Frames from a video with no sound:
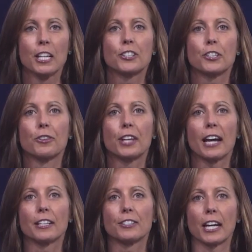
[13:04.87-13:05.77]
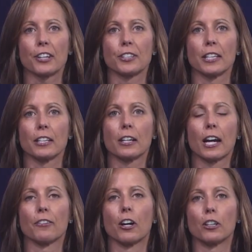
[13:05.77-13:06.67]
So that is actually kind
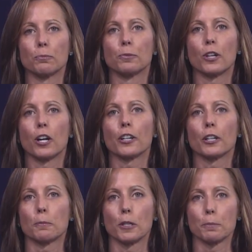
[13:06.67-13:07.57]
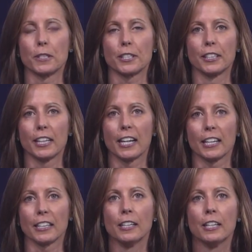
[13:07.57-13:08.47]
of our broader purpose
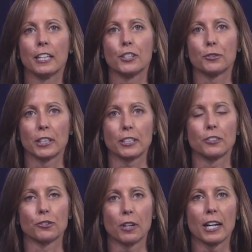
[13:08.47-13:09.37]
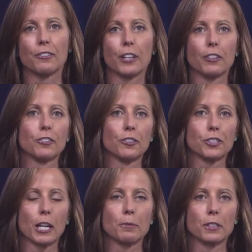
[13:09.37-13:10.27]
today, is really to drive those
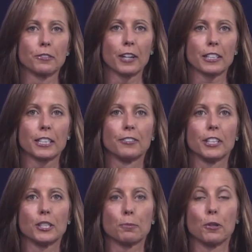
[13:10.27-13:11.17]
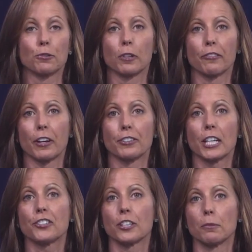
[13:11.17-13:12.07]
types of activities, both for our
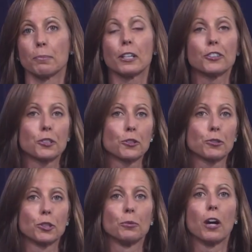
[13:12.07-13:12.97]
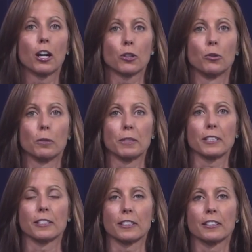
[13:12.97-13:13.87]
foundation, but also through our core
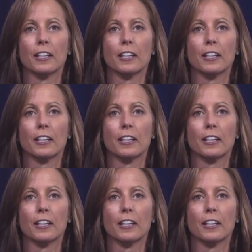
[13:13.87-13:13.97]
business